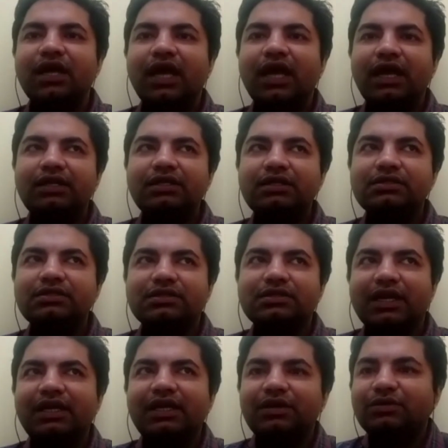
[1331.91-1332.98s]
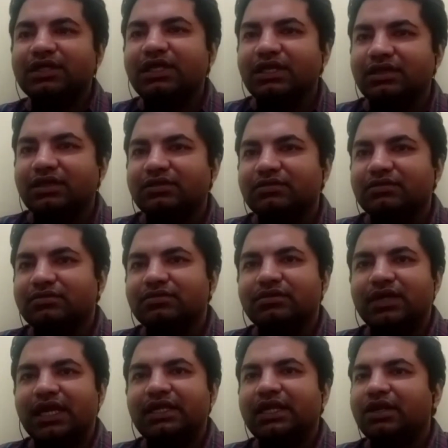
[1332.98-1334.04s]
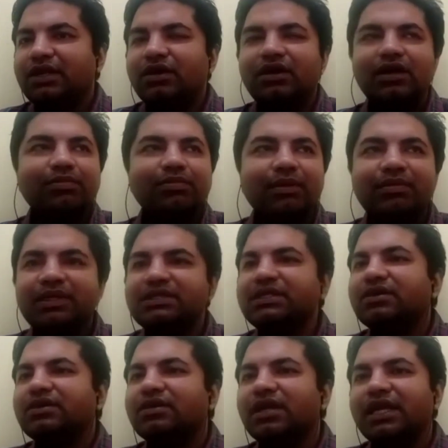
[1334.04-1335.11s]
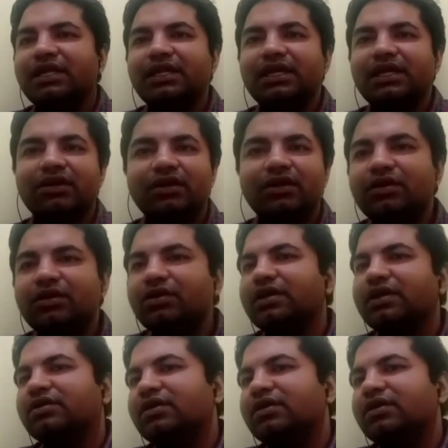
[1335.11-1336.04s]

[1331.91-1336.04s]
And it is right out there. And they're all publishing, they're all talking.